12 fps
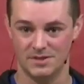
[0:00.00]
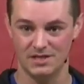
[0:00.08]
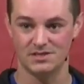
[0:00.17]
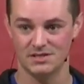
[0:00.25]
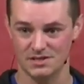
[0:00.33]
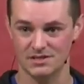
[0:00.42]

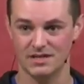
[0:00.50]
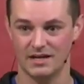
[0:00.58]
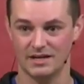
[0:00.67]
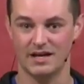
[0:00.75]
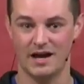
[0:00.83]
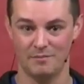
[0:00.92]
Jesus is
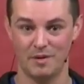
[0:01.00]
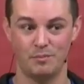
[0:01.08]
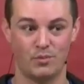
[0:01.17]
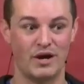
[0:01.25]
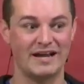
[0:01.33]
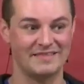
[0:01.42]
going to come
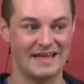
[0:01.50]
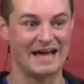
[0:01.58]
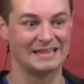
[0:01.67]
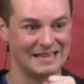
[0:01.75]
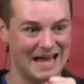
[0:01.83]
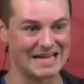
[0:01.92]
and bring
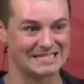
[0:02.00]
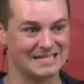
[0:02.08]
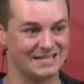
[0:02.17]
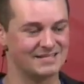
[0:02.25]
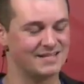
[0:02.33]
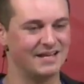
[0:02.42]
that
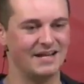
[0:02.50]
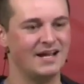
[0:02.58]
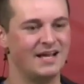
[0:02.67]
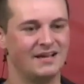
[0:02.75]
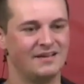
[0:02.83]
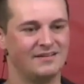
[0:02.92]
lasting city.
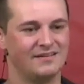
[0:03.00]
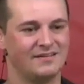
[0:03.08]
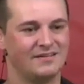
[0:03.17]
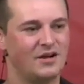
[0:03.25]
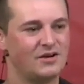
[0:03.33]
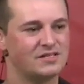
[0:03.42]

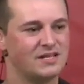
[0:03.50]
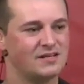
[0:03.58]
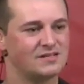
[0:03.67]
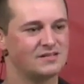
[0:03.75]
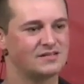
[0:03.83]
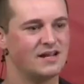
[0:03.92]
Notice he
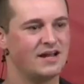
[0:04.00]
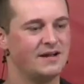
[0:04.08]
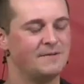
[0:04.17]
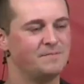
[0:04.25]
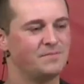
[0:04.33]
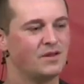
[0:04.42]
doesn't say,